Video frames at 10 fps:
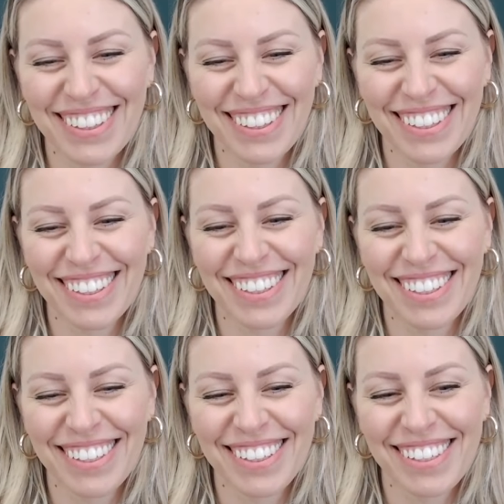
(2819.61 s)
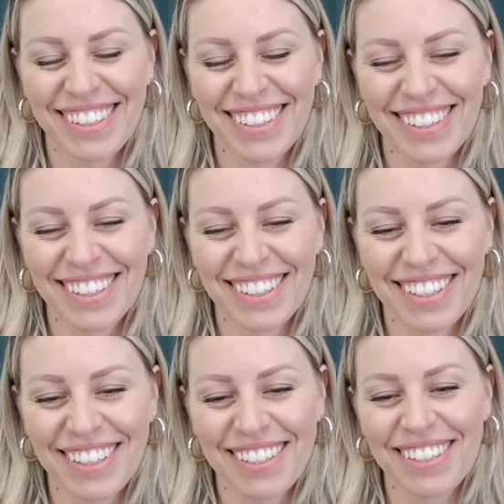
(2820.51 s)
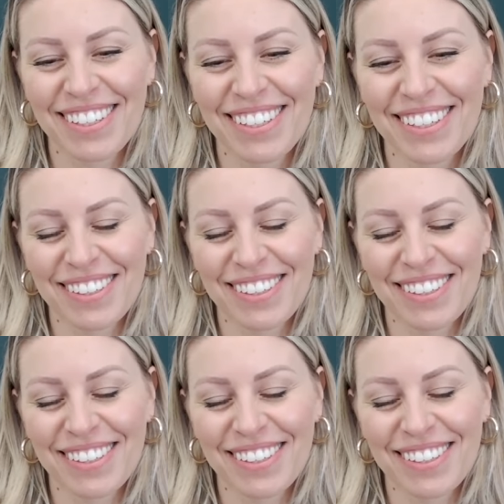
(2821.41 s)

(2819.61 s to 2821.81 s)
(silent)